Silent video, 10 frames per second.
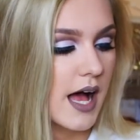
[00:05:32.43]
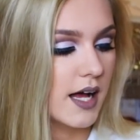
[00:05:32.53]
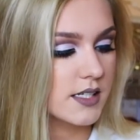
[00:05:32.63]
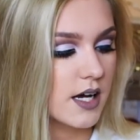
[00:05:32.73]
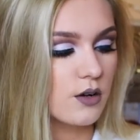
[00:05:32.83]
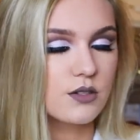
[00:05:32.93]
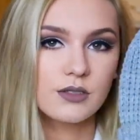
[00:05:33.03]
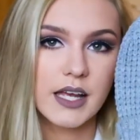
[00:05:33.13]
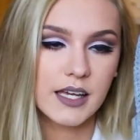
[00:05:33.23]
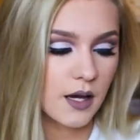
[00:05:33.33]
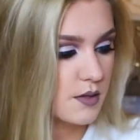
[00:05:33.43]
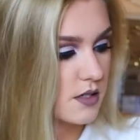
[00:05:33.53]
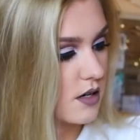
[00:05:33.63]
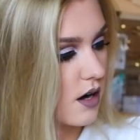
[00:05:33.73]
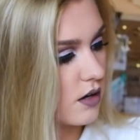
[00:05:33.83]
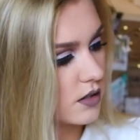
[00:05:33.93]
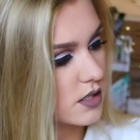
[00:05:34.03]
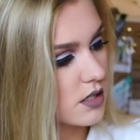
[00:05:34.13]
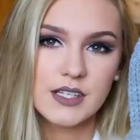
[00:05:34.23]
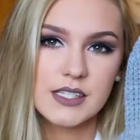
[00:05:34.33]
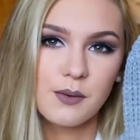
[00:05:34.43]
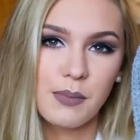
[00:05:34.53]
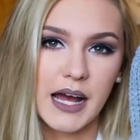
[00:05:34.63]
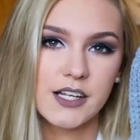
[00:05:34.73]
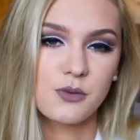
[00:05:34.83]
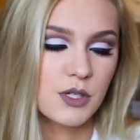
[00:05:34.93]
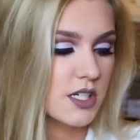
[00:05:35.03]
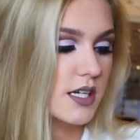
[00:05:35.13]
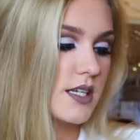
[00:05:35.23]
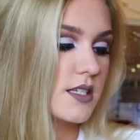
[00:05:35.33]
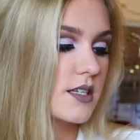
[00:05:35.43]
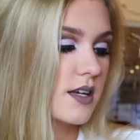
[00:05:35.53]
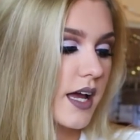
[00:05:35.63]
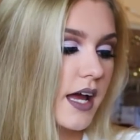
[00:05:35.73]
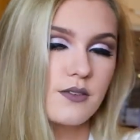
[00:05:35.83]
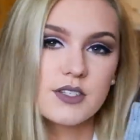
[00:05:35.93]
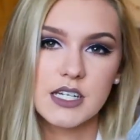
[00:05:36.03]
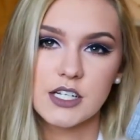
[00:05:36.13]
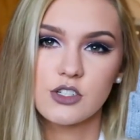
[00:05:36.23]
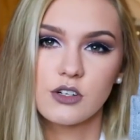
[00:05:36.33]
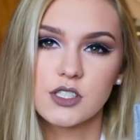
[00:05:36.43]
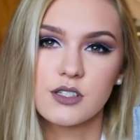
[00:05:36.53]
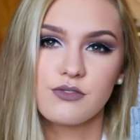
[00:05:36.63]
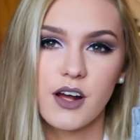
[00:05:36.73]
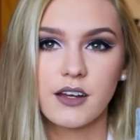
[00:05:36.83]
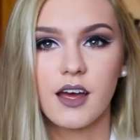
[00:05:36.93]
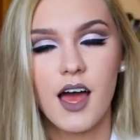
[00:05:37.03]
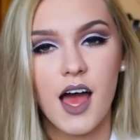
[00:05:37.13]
and I also like how it's got this little badge which is kind of stitched onto the front.